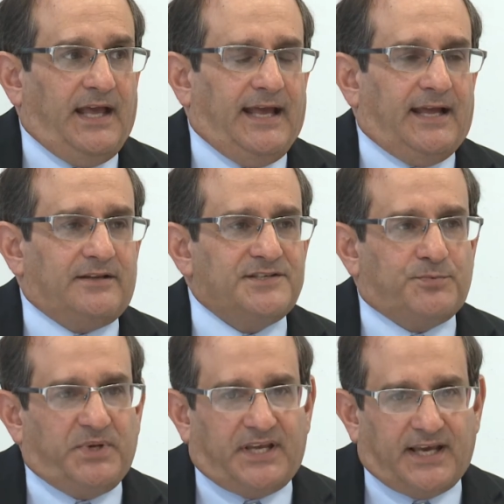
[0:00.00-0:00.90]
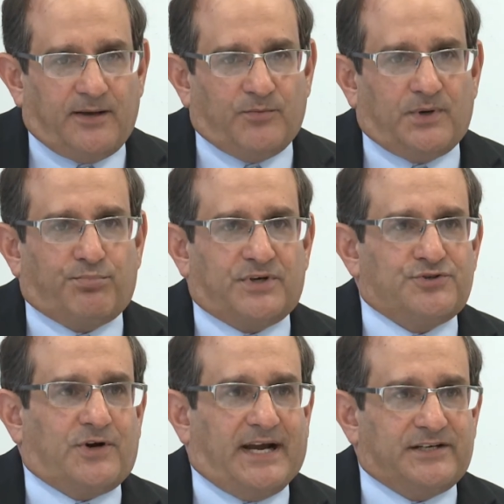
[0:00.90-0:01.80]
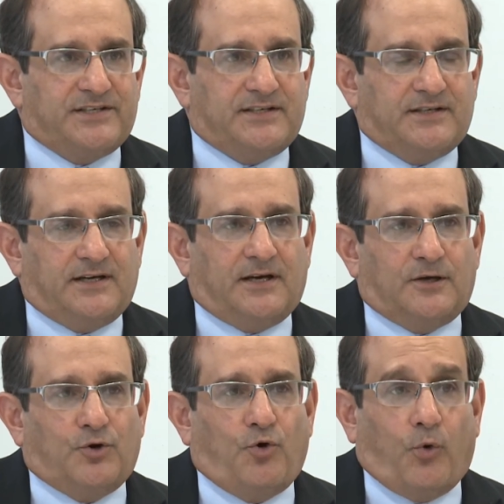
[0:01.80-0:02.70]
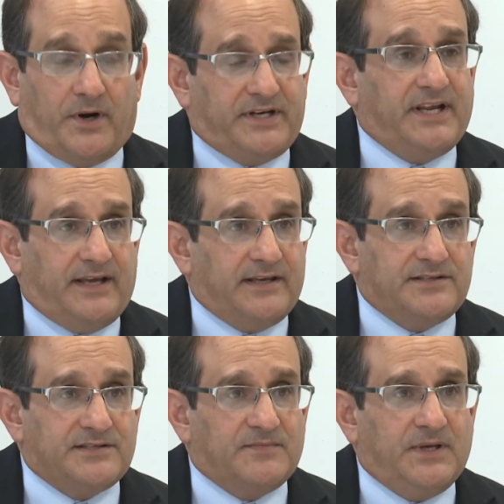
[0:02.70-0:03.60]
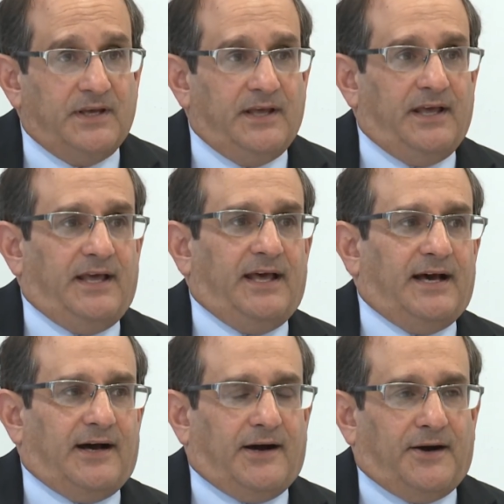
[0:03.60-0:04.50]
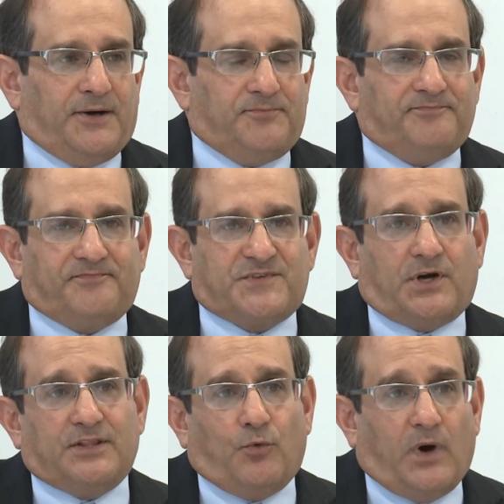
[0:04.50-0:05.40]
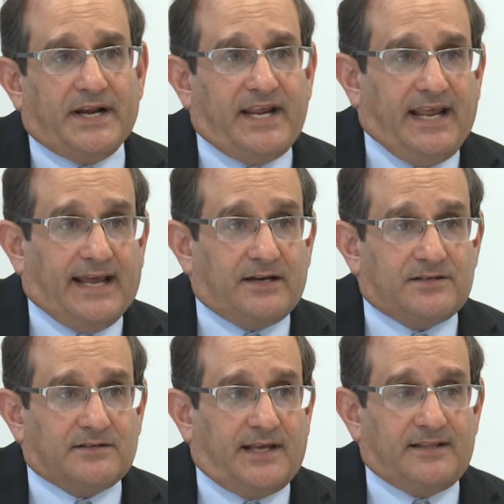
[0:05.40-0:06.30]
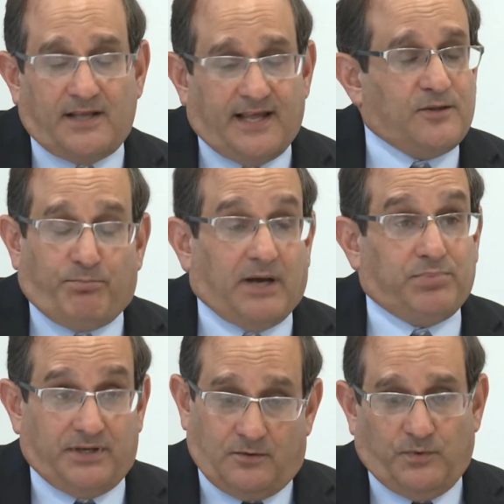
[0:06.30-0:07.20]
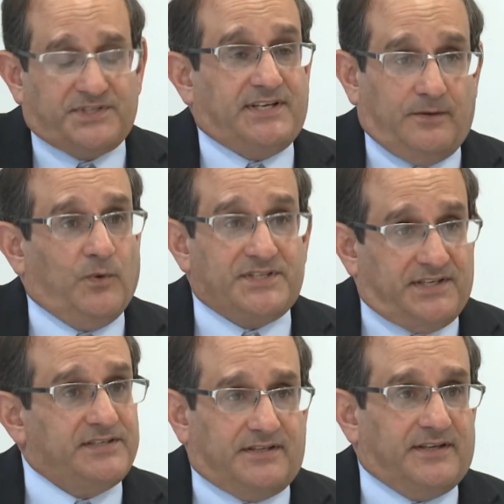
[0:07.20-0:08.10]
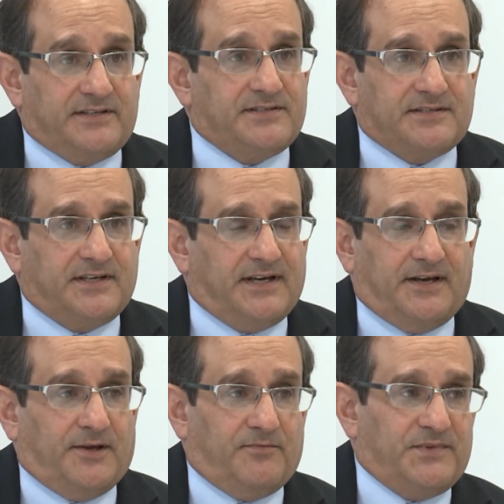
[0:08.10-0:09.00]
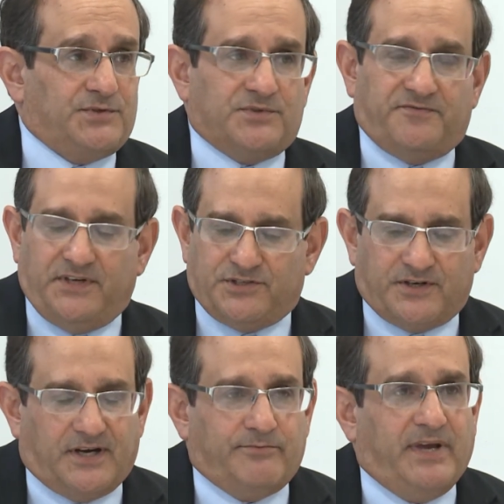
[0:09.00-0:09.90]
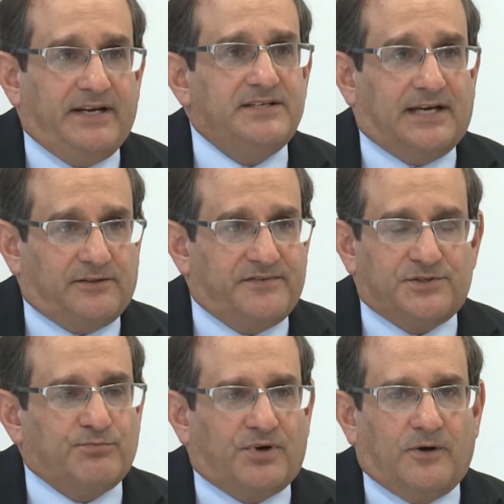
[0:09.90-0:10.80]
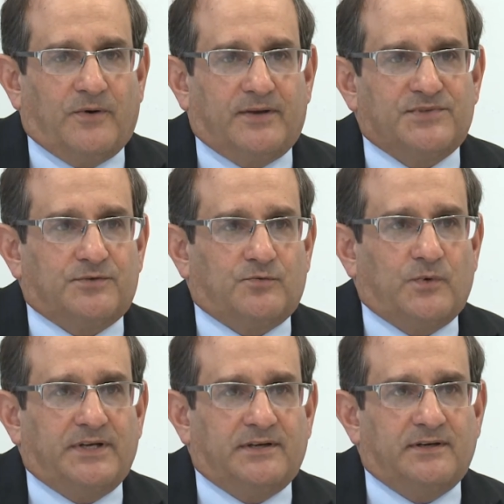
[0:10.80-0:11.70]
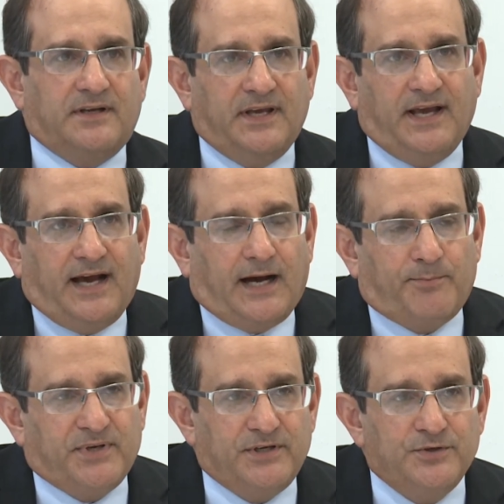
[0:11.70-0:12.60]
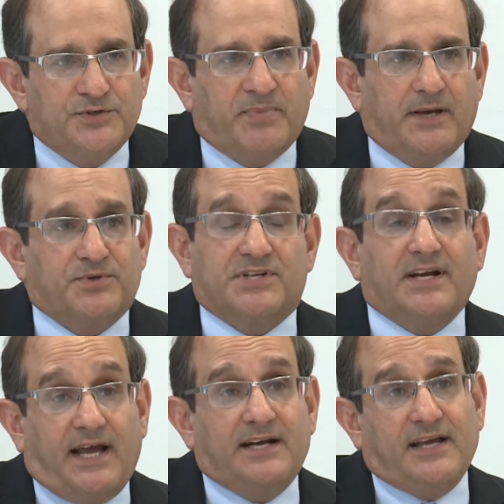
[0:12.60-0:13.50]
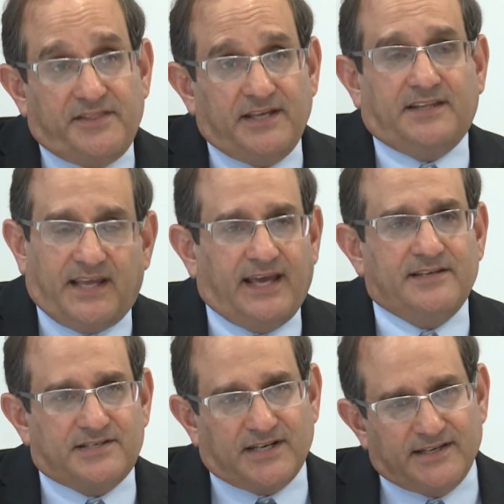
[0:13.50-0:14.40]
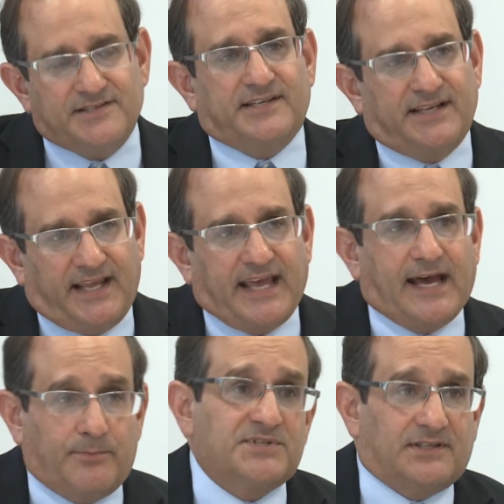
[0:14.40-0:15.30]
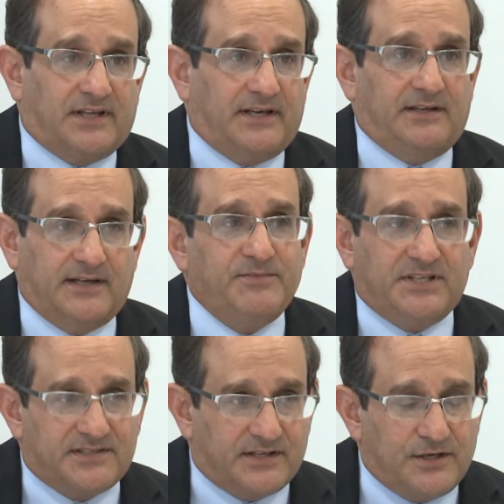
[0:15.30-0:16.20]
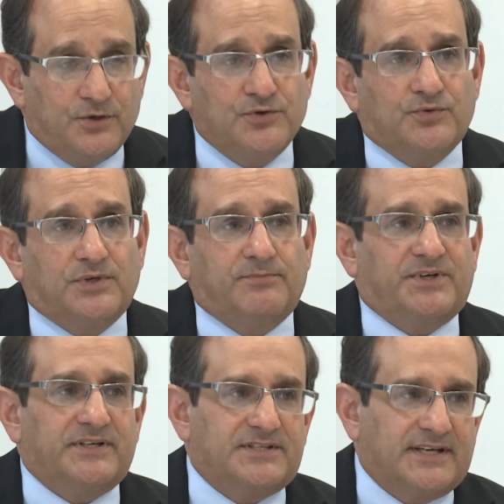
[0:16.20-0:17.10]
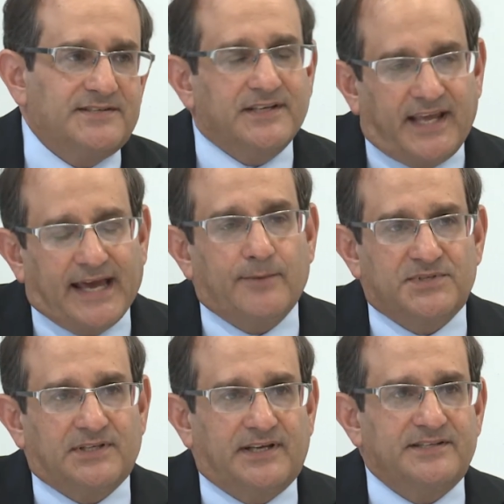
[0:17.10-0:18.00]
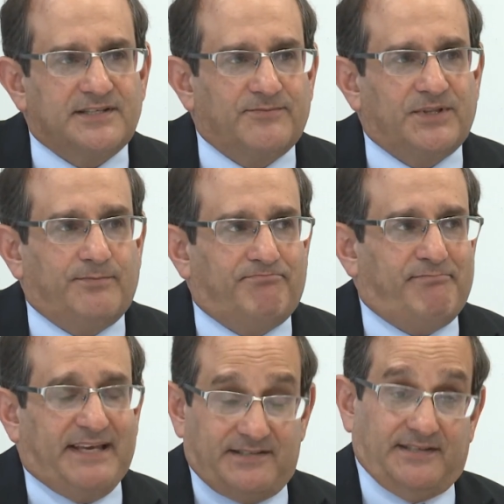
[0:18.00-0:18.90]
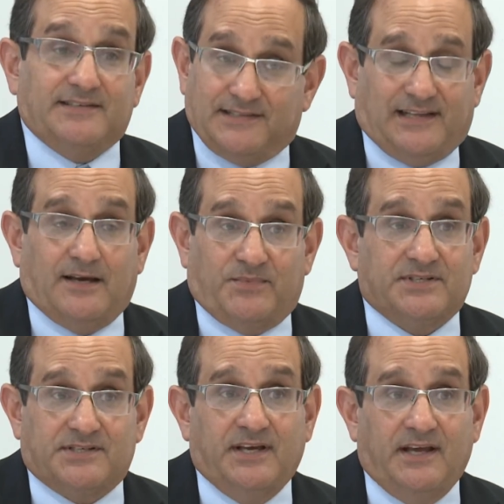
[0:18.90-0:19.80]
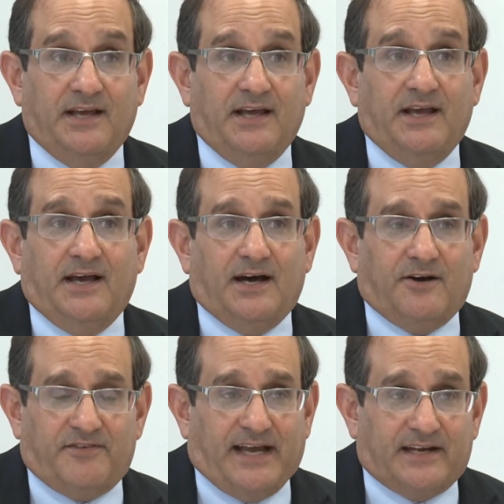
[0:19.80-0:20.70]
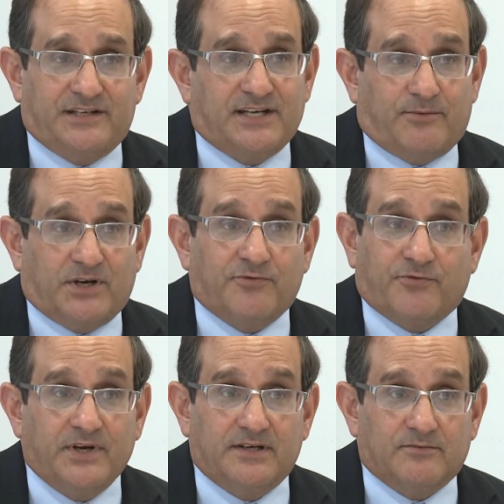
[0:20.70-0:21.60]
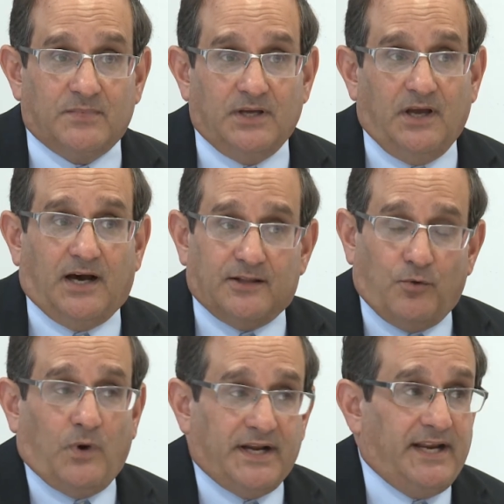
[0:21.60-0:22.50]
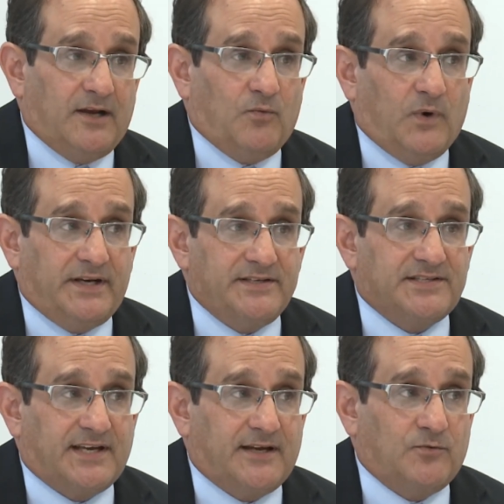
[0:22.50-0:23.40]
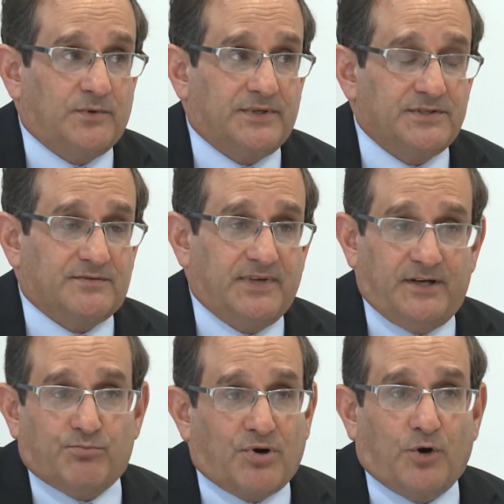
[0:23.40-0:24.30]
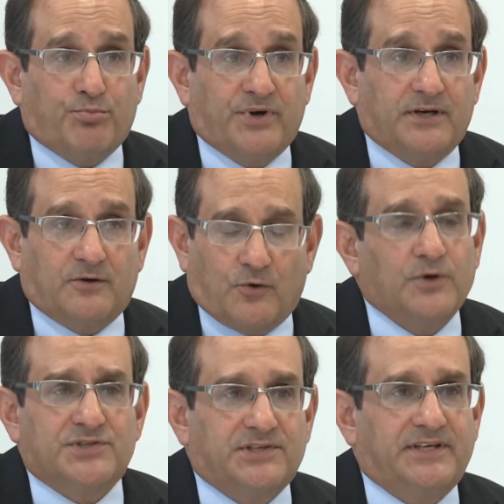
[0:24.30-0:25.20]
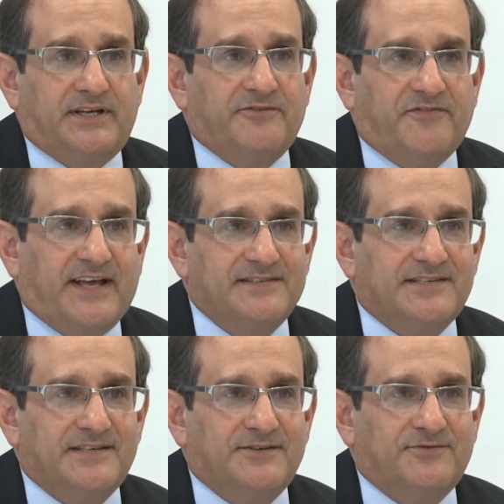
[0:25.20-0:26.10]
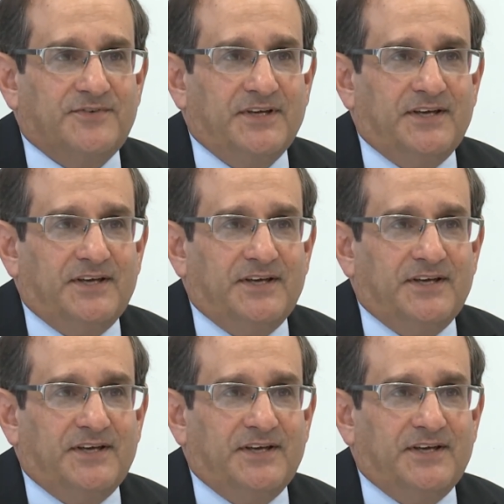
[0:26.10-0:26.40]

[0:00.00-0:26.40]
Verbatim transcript: And this became a protracted uh, court case. Um, so on the one hand, and, and the public was, was into this. Um, this was featured on many television programs and written up in newspapers. And, and I think the case does encapsulate, I mean, it's unusual, but it does encapsulate some of the basic dilemmas of academic freedom. On the one hand, what he said was inappropriate, grossly inoffensive,